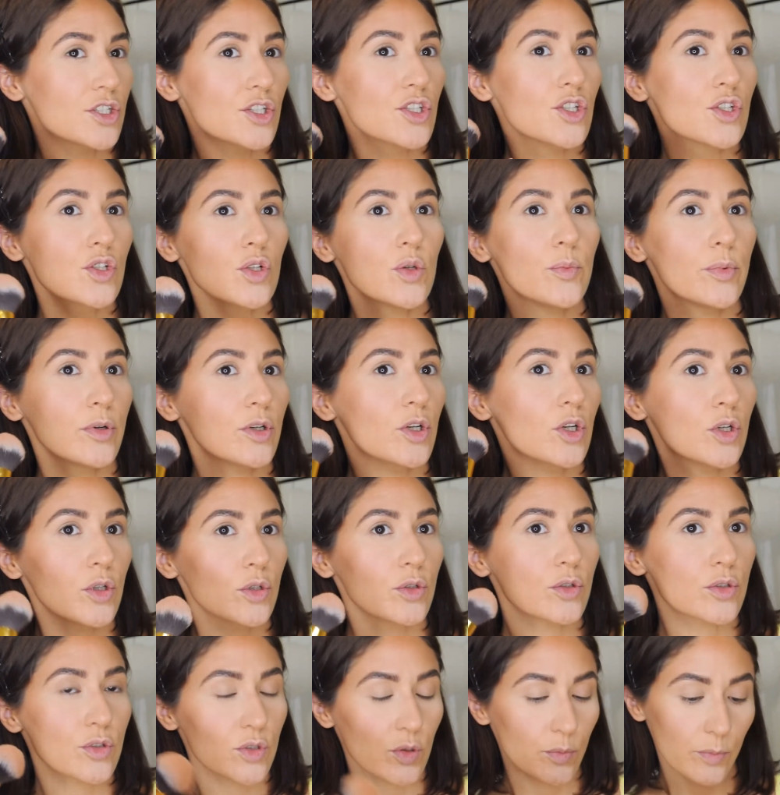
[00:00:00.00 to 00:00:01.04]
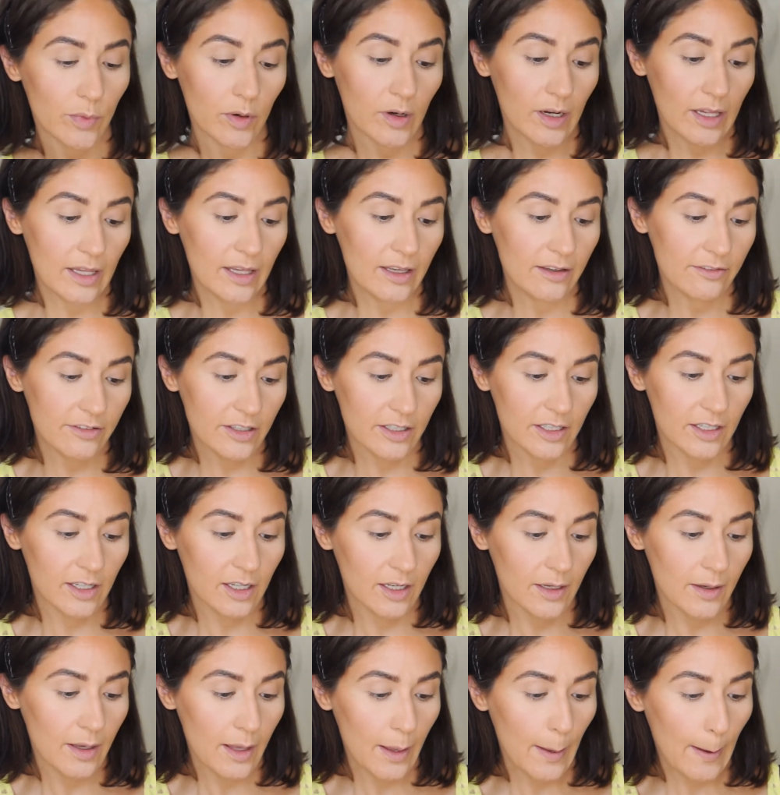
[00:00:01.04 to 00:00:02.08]
It's super cool, super
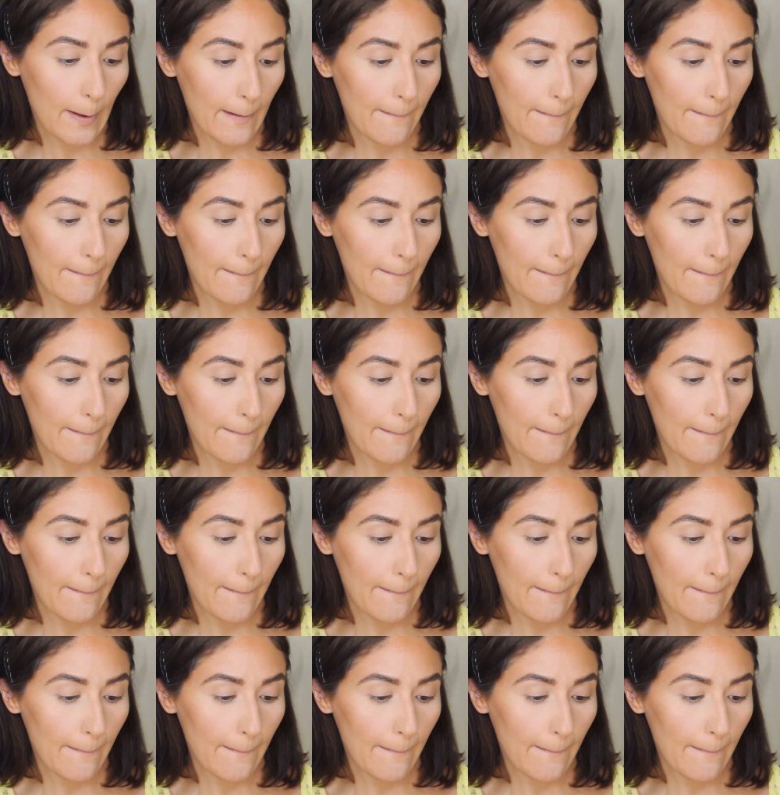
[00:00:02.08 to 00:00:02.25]
even.